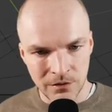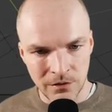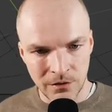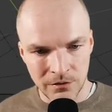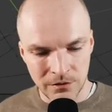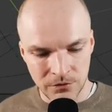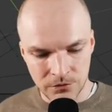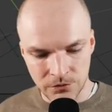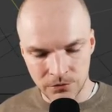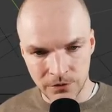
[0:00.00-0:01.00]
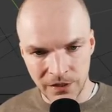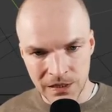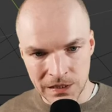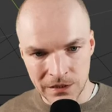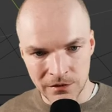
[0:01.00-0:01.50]
hit Ctrl
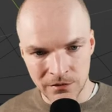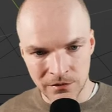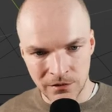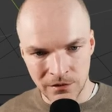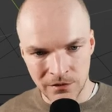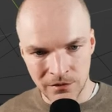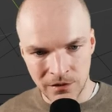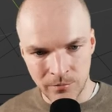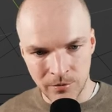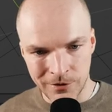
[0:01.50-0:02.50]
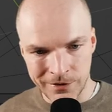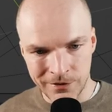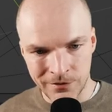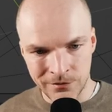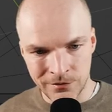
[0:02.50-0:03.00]
A, and then
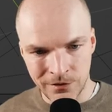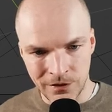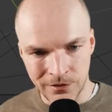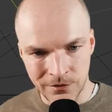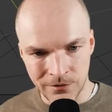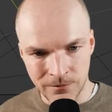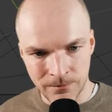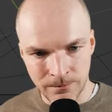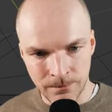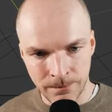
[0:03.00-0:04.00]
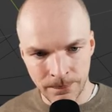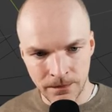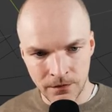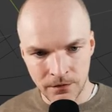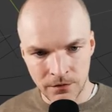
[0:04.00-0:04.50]
apply scale.
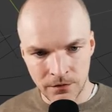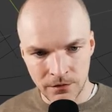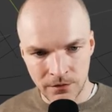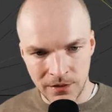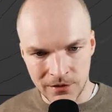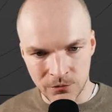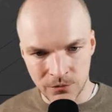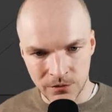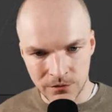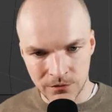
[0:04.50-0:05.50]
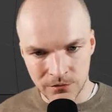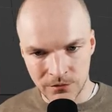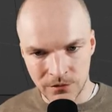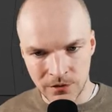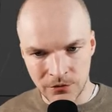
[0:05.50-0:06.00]
That will
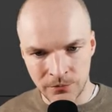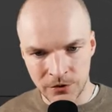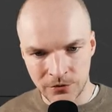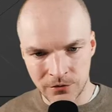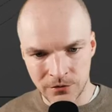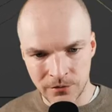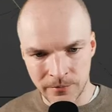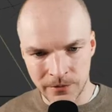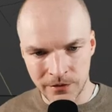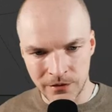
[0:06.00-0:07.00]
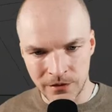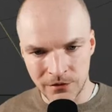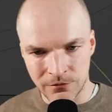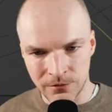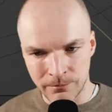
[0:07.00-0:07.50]
allow me to apply
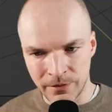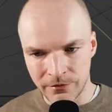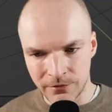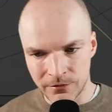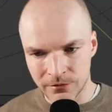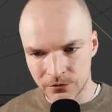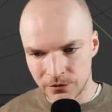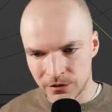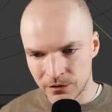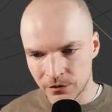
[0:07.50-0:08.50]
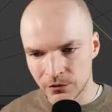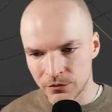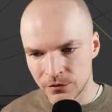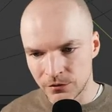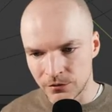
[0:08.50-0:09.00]
even bevel. So then I go
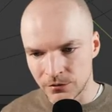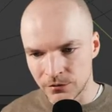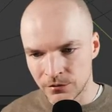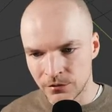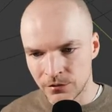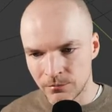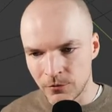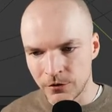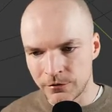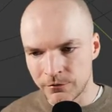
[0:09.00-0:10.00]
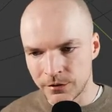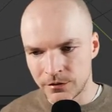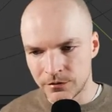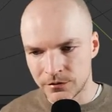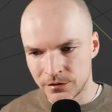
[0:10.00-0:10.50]
to
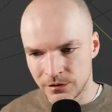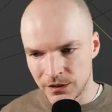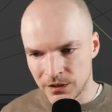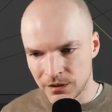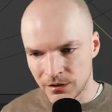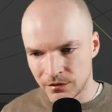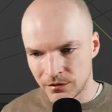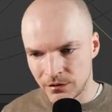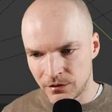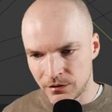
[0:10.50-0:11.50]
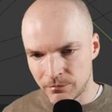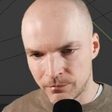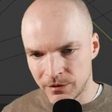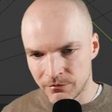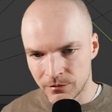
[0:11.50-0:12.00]
modifiers and add a
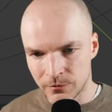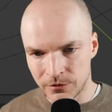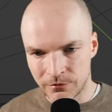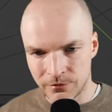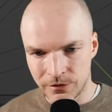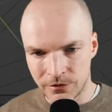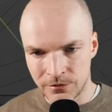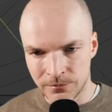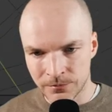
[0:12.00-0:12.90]
bevel modifier.